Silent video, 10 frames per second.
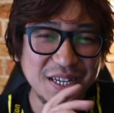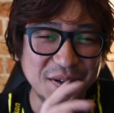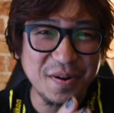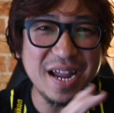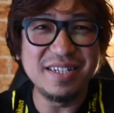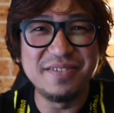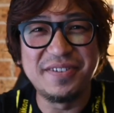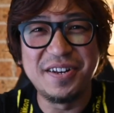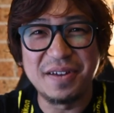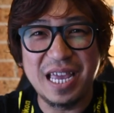great
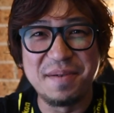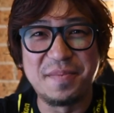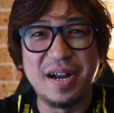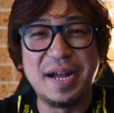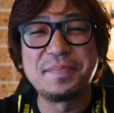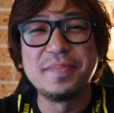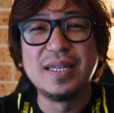video camera.